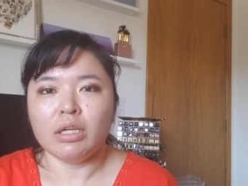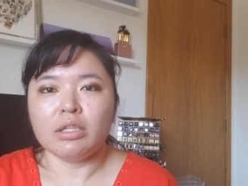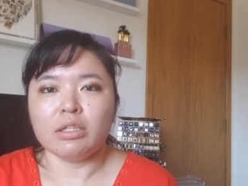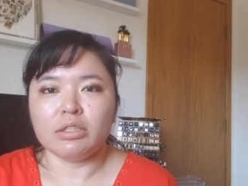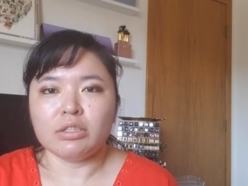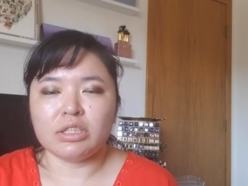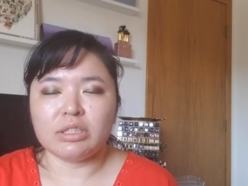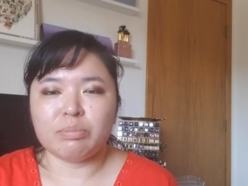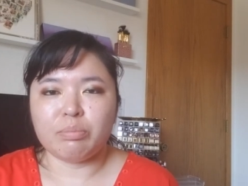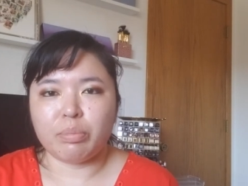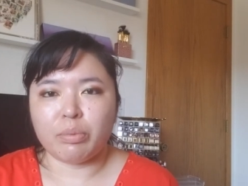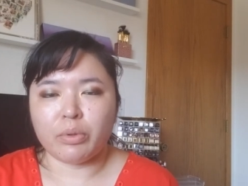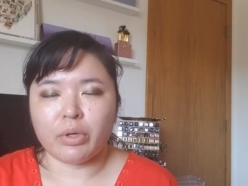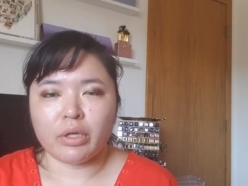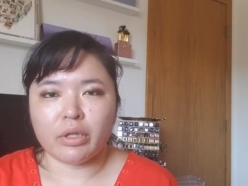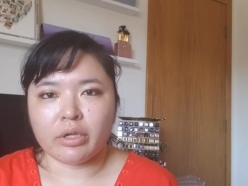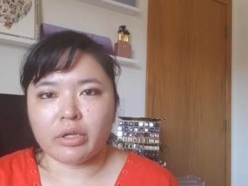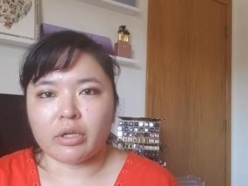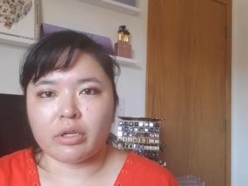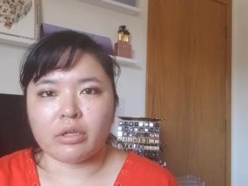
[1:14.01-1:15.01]

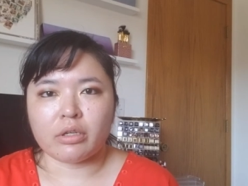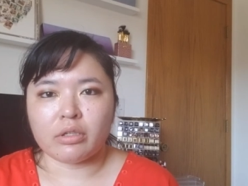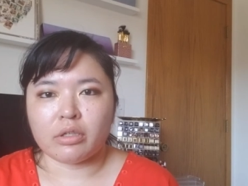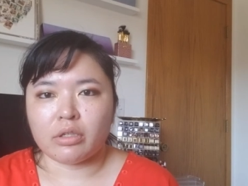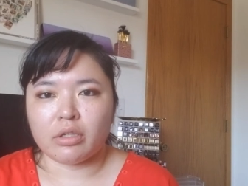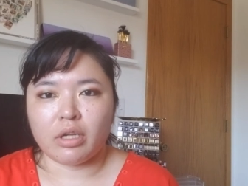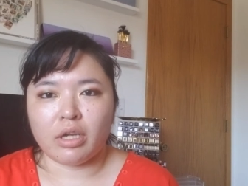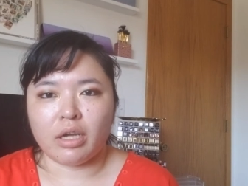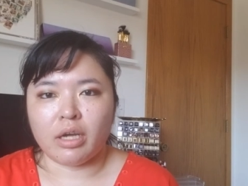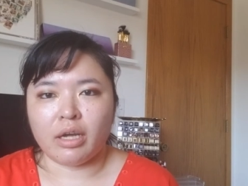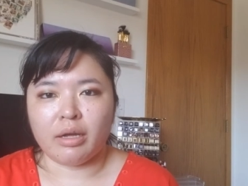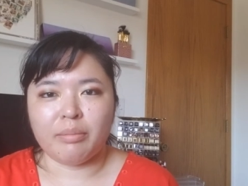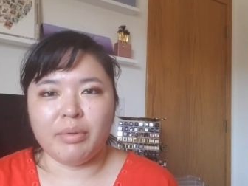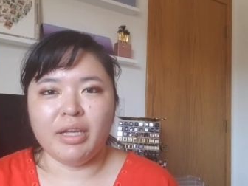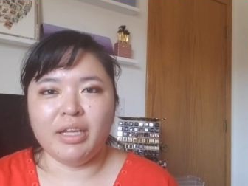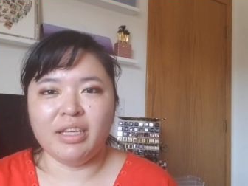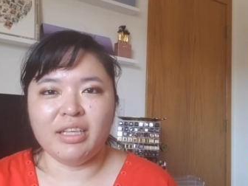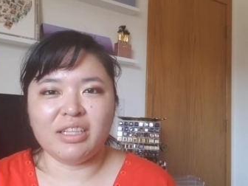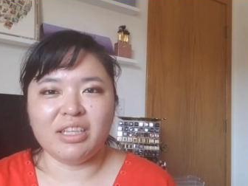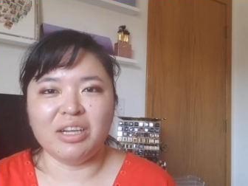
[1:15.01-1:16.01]
spoilered, um,
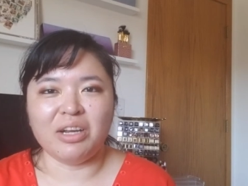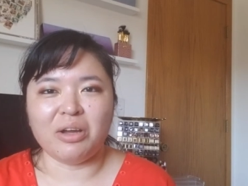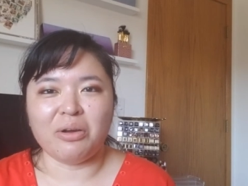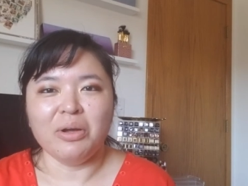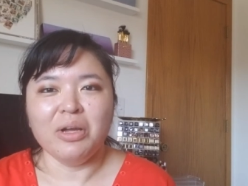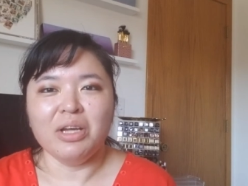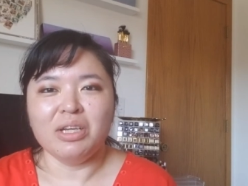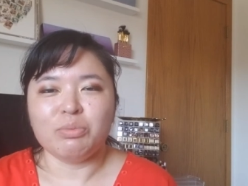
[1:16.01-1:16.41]
you know,